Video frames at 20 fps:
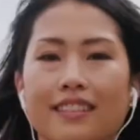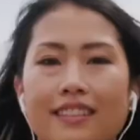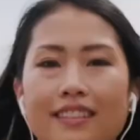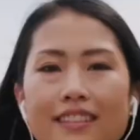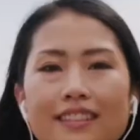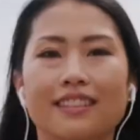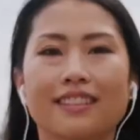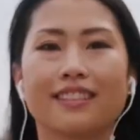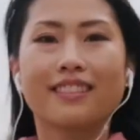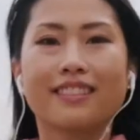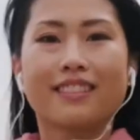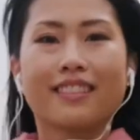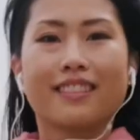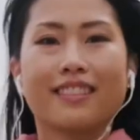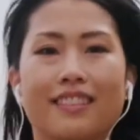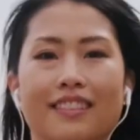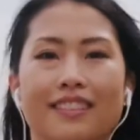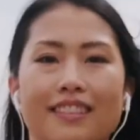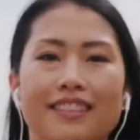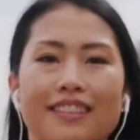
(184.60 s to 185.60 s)
People
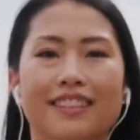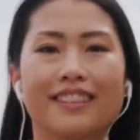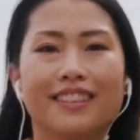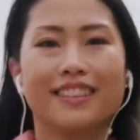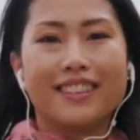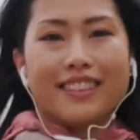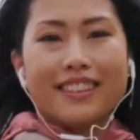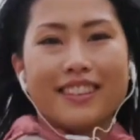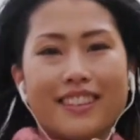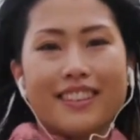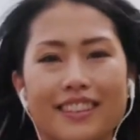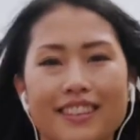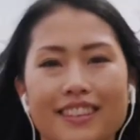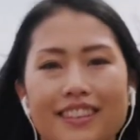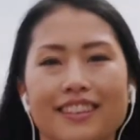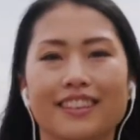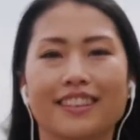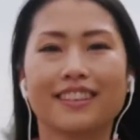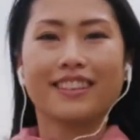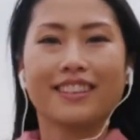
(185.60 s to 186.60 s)
decide to have a
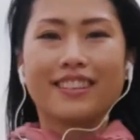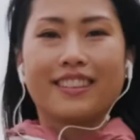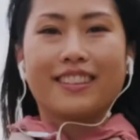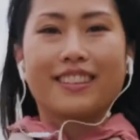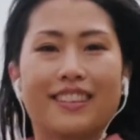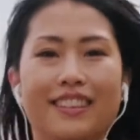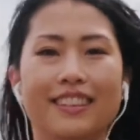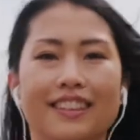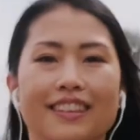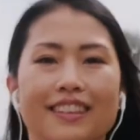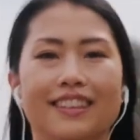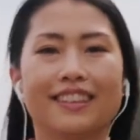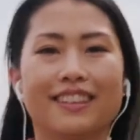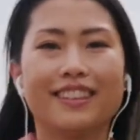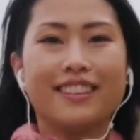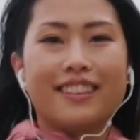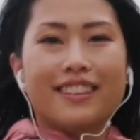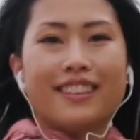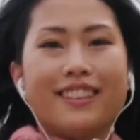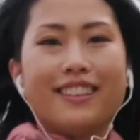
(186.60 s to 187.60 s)
healthier,
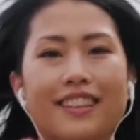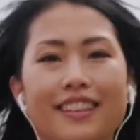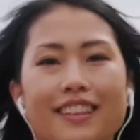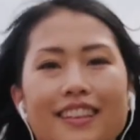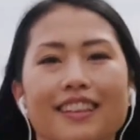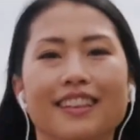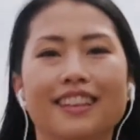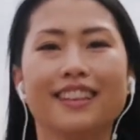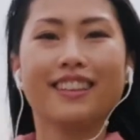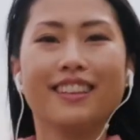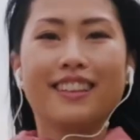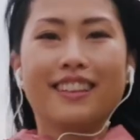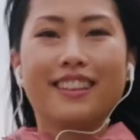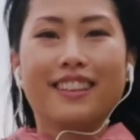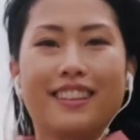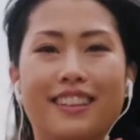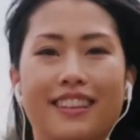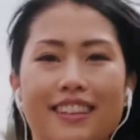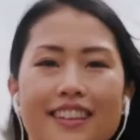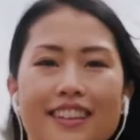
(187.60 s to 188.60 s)
wiser, and richer life